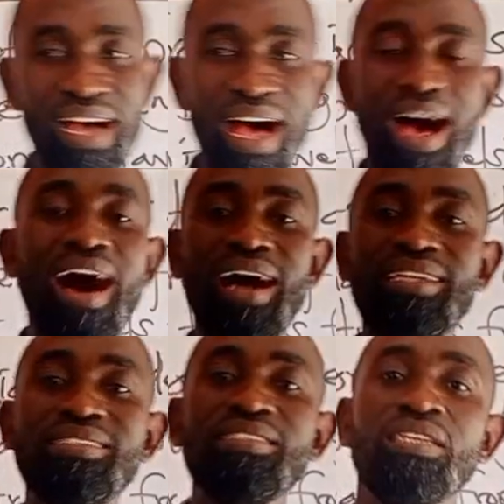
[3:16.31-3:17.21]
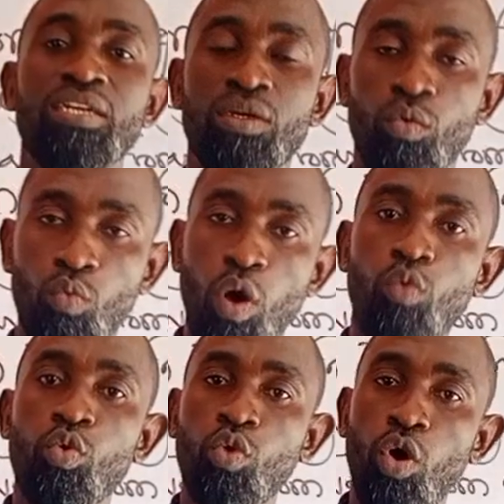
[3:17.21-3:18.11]
and
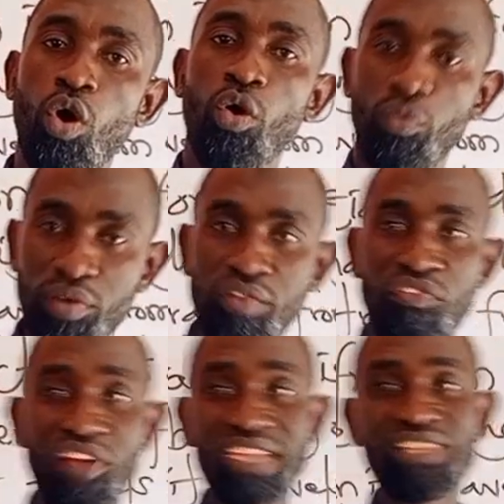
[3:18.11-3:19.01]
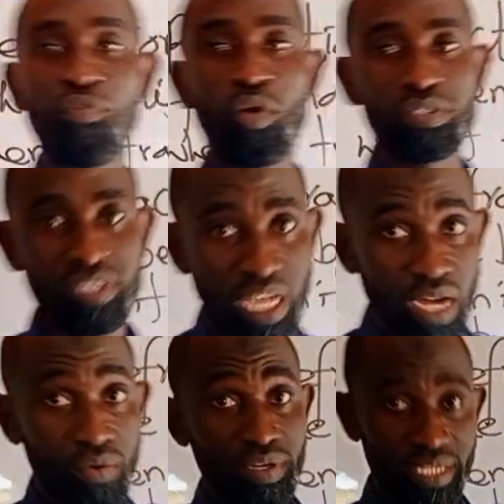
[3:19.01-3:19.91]
what we call refractive what
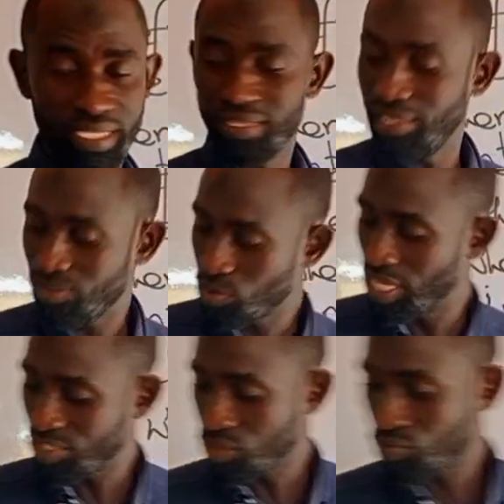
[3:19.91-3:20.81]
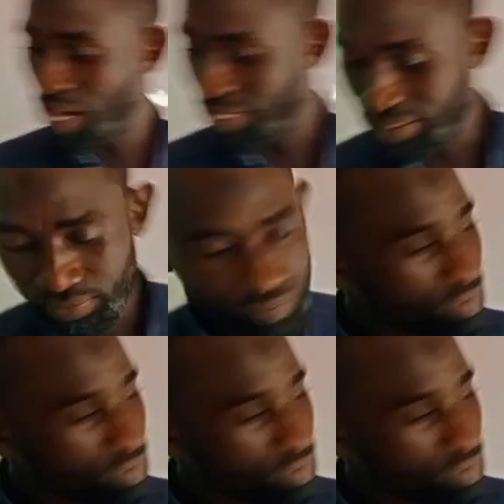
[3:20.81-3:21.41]
now? Index. So let's just write.